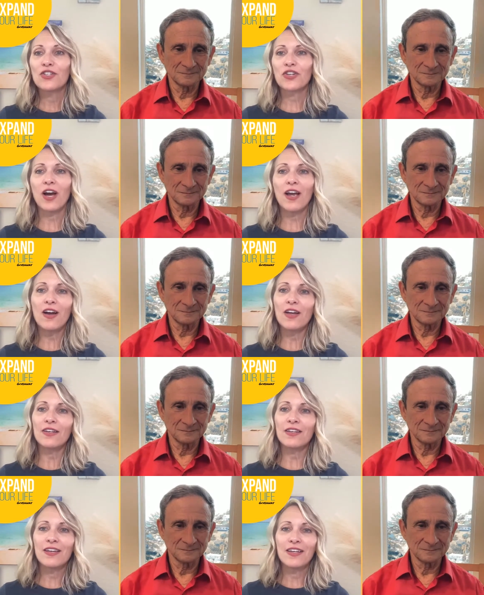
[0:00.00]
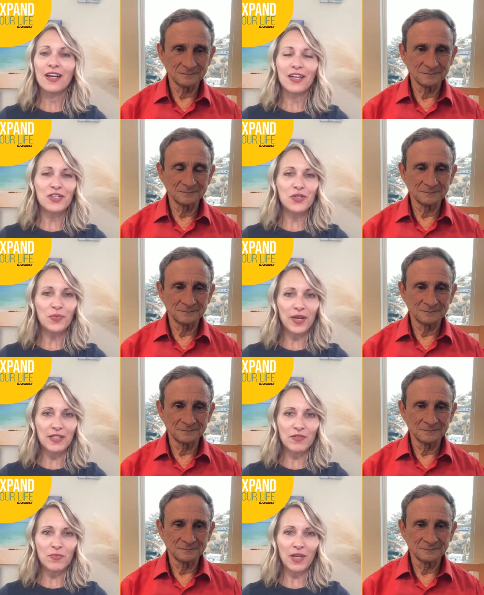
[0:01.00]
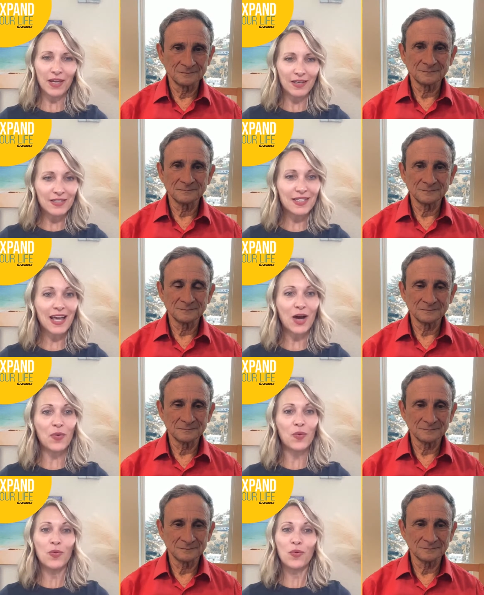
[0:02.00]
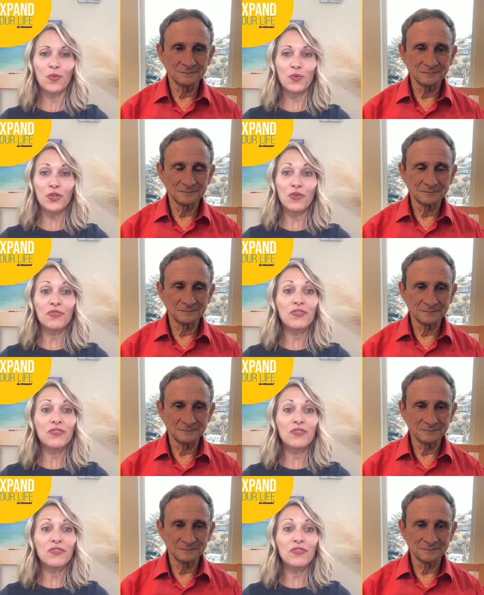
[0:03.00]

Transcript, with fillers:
Speaker 1: try on uh, new ways of being and see how you'll